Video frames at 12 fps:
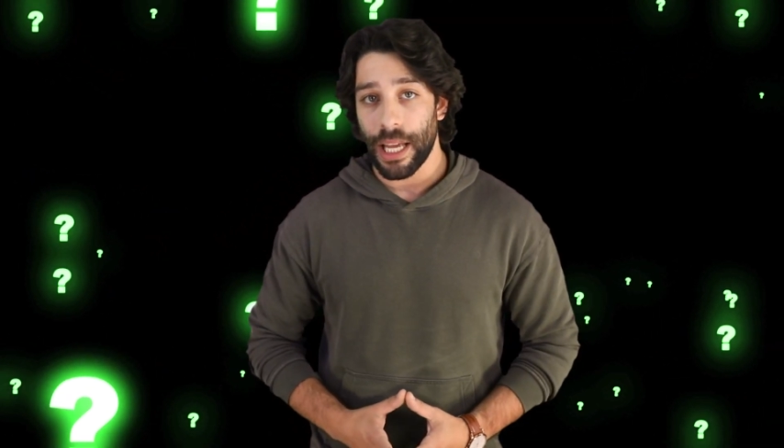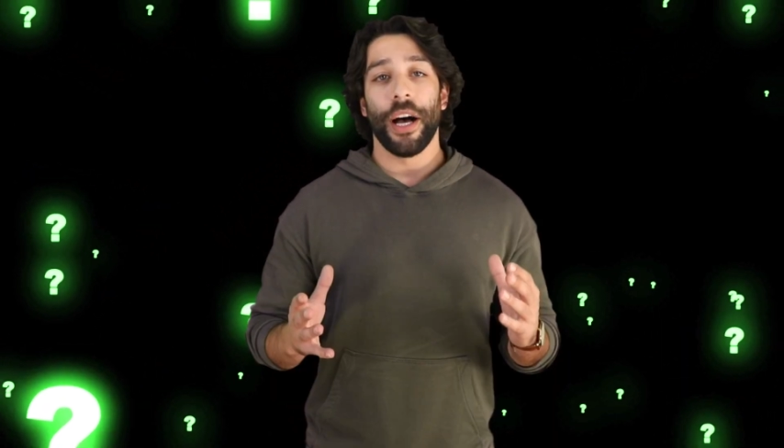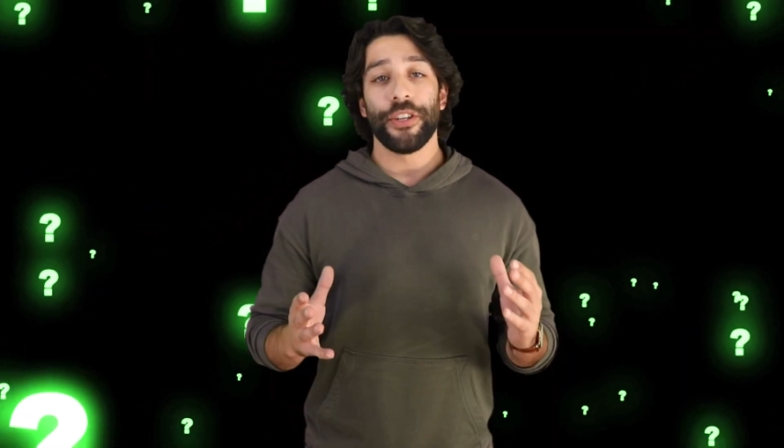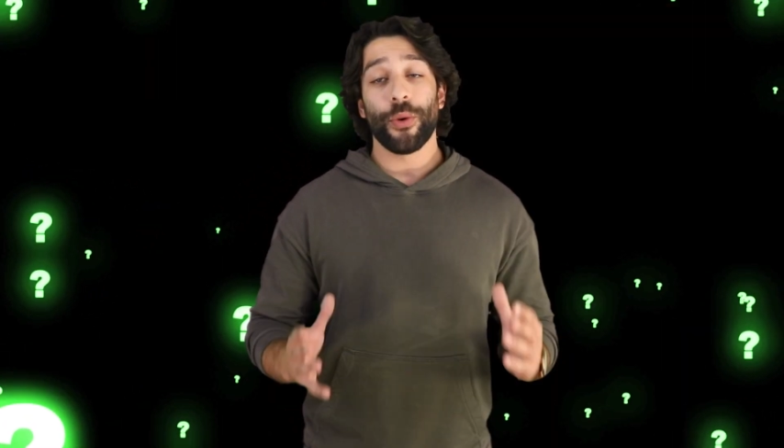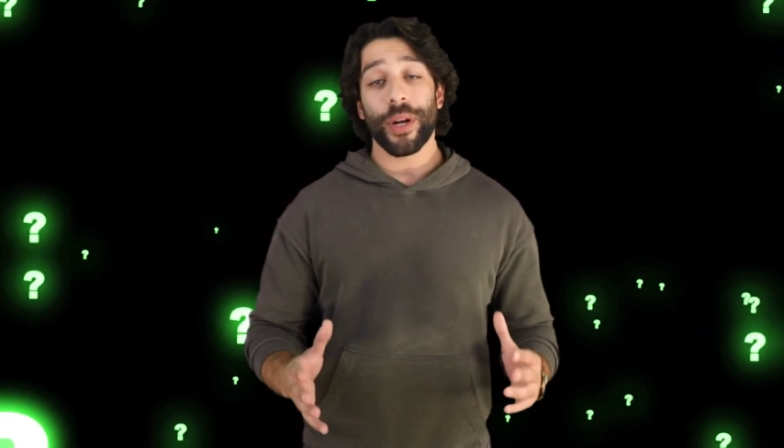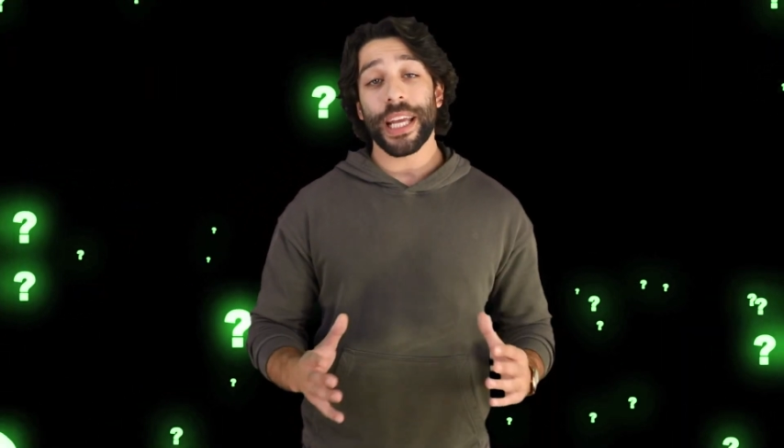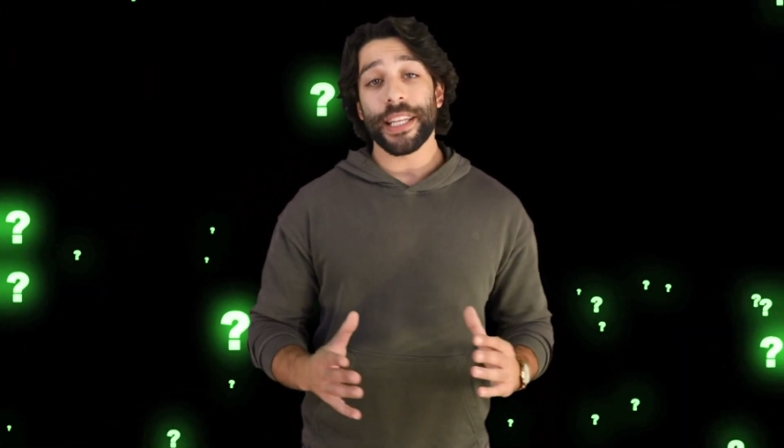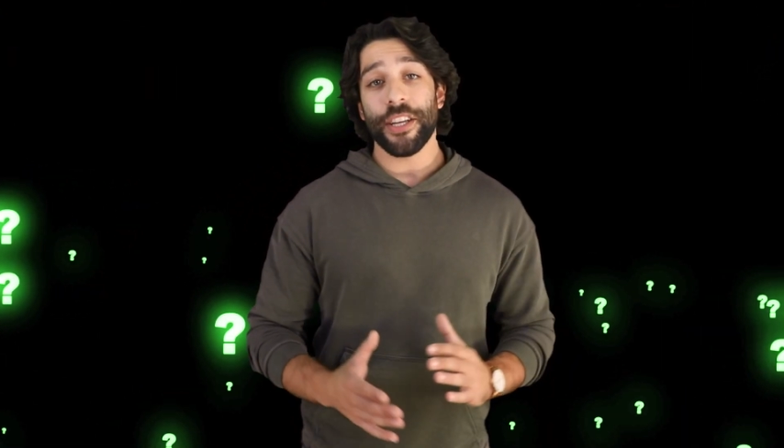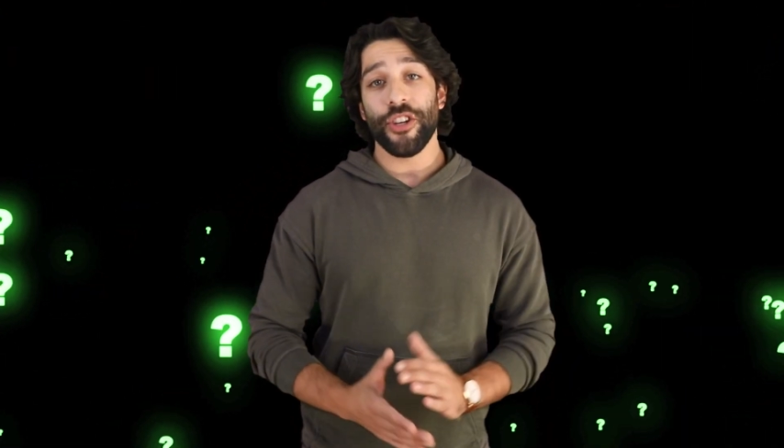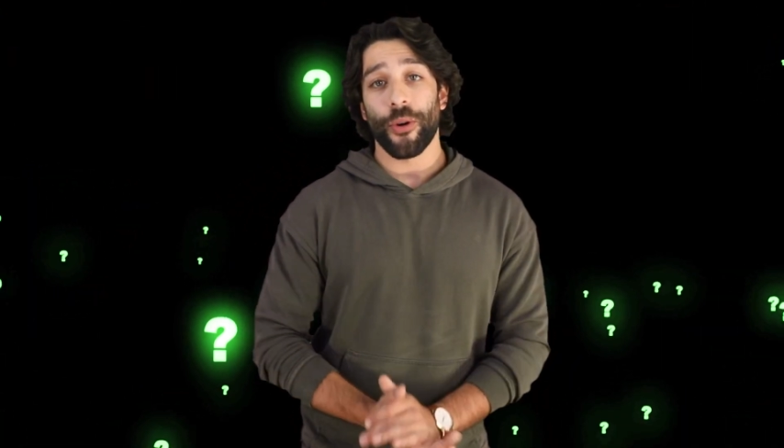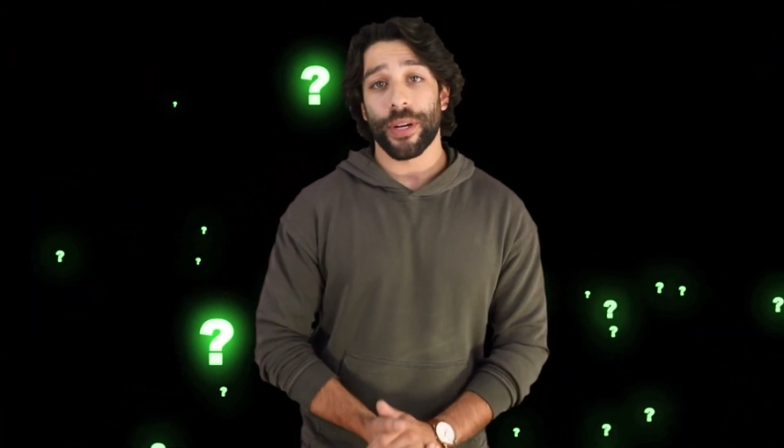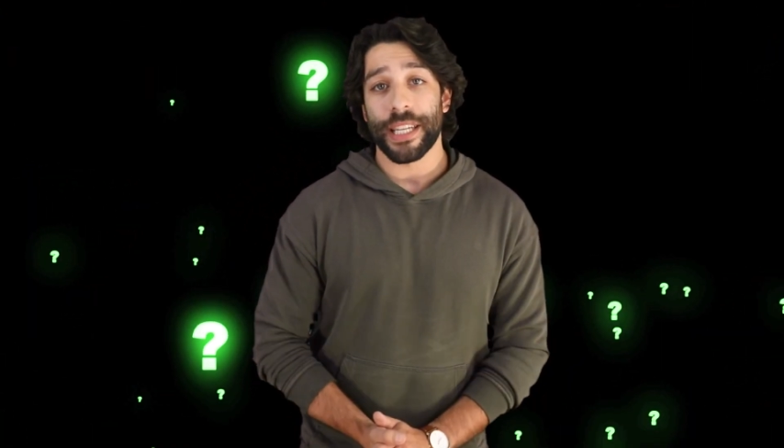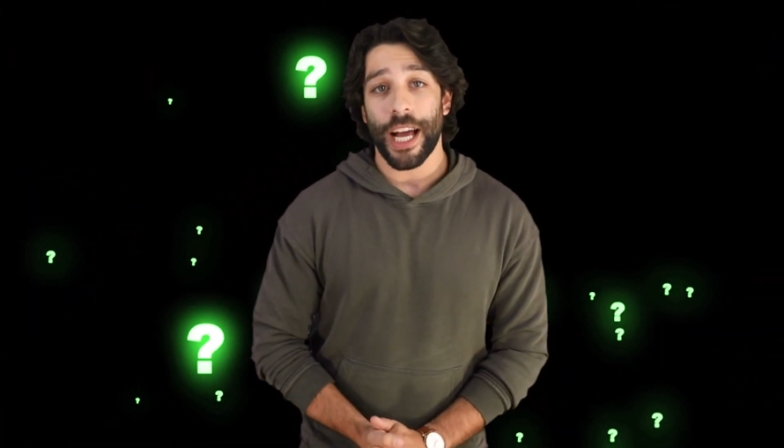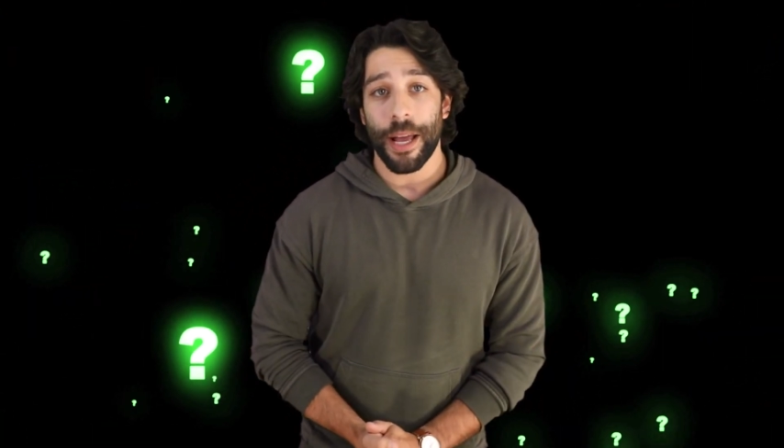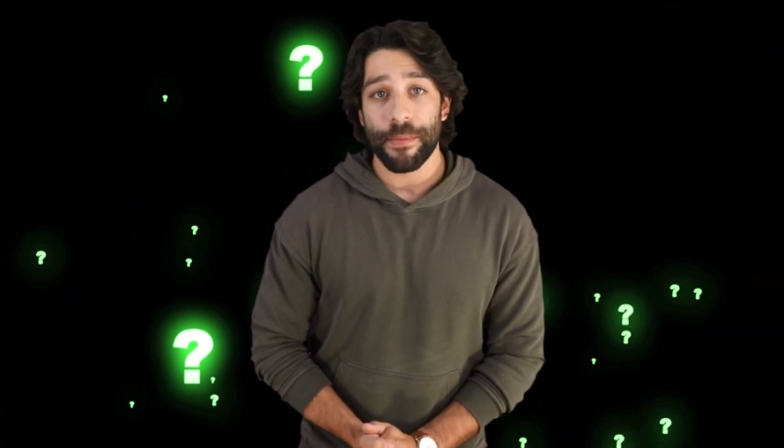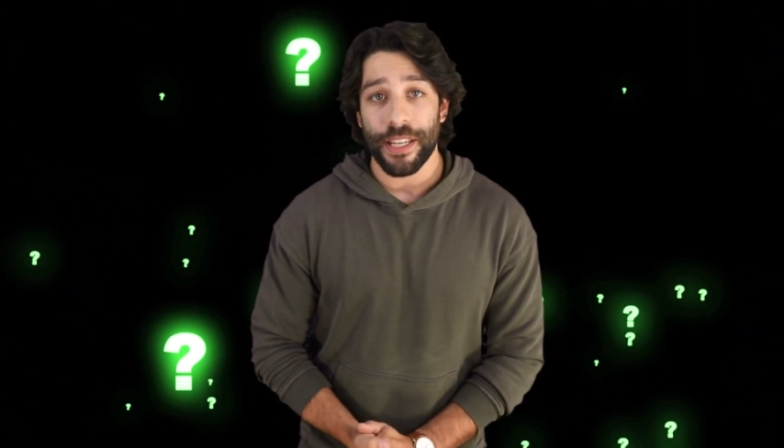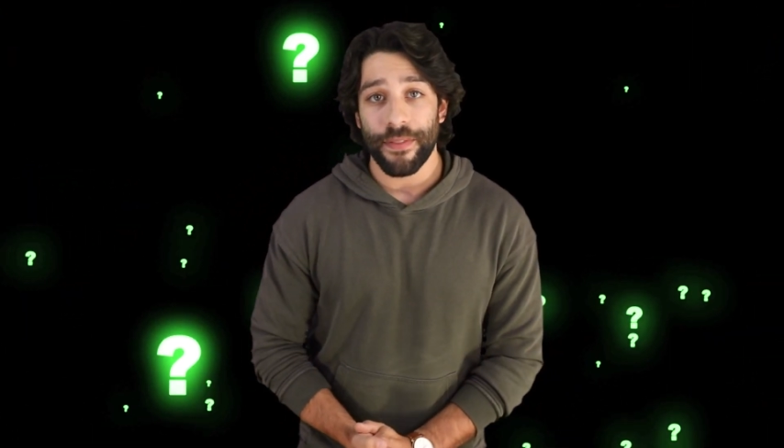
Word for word: A twenty eighteen New York Times